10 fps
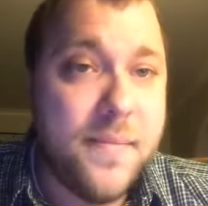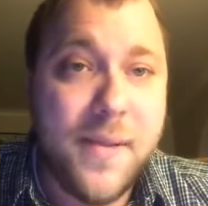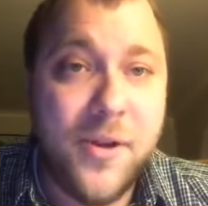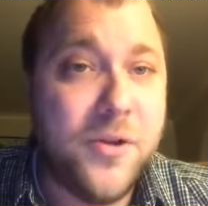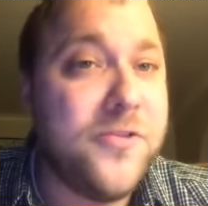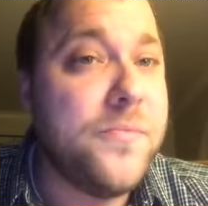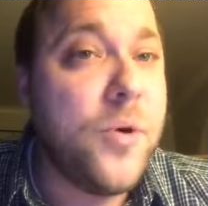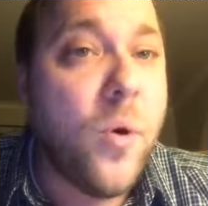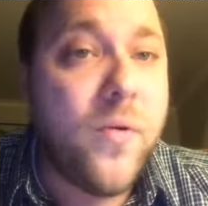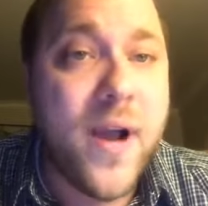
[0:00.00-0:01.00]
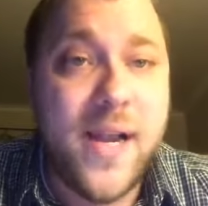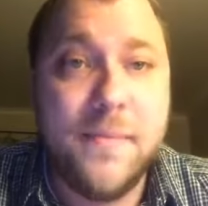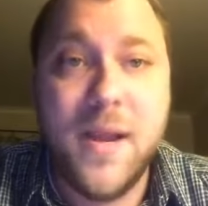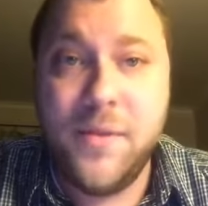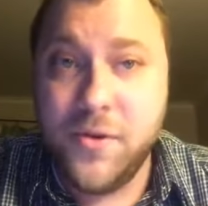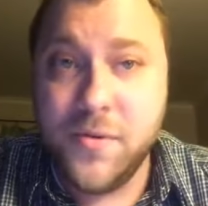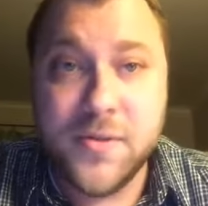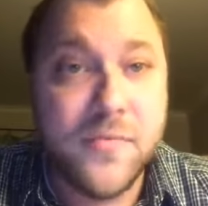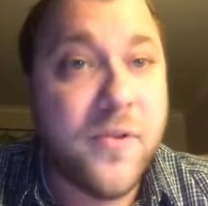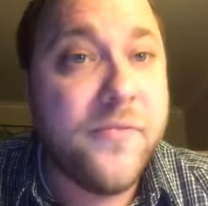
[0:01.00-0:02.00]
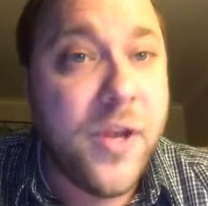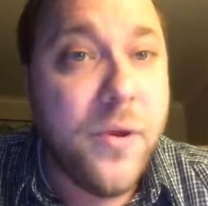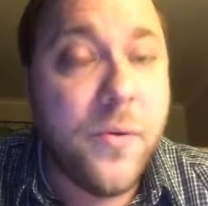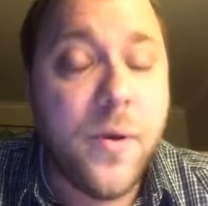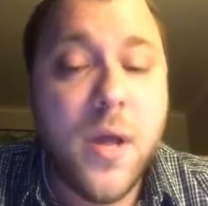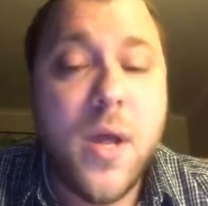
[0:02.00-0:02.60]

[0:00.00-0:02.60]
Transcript: maybe you do some goal writing, maybe you do some review.